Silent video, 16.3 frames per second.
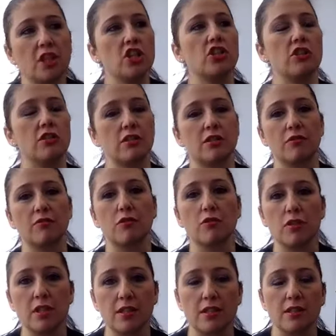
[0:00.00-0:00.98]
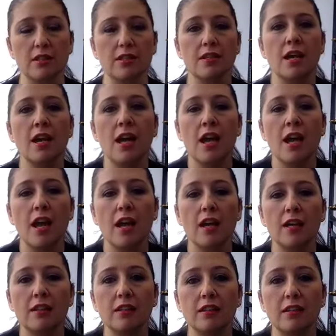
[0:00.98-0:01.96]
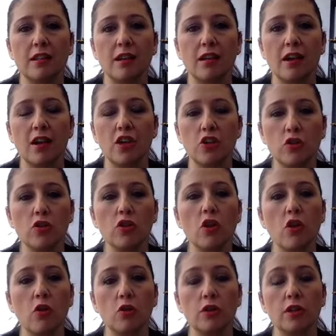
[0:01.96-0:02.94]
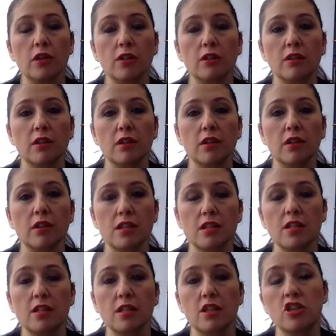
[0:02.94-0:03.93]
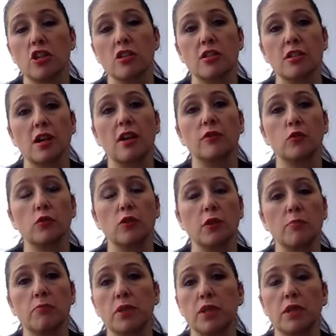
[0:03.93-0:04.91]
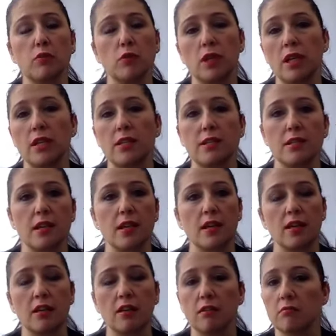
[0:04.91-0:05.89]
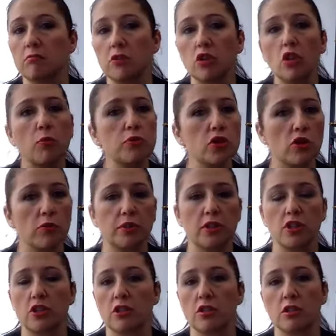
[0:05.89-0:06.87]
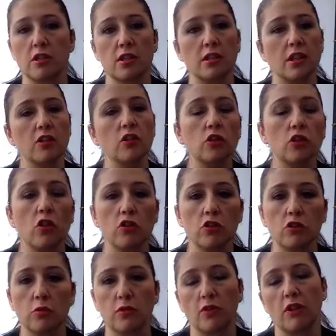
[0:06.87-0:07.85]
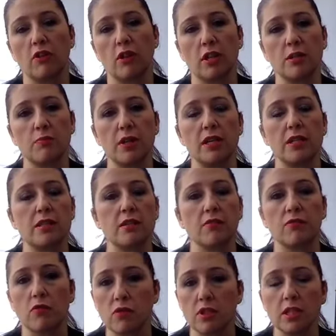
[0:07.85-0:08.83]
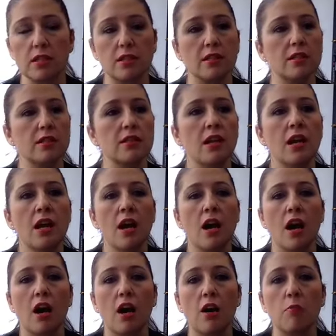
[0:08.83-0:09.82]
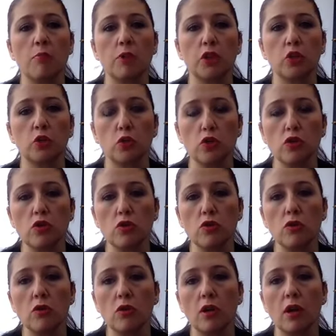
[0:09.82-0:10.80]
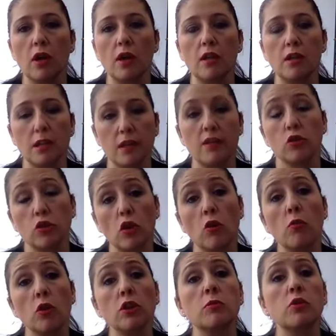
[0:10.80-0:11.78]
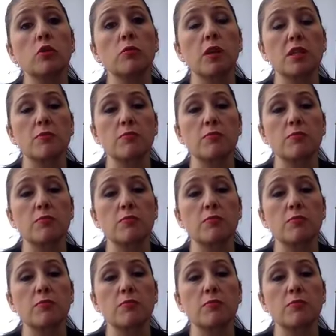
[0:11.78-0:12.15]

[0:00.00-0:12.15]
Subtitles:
t-shirts, for instance, and you know that these t-shirts have to compete with, let's say, Topshop t-shirts, and they're not going to be very expensive, for instance. But to you, you don't want them to be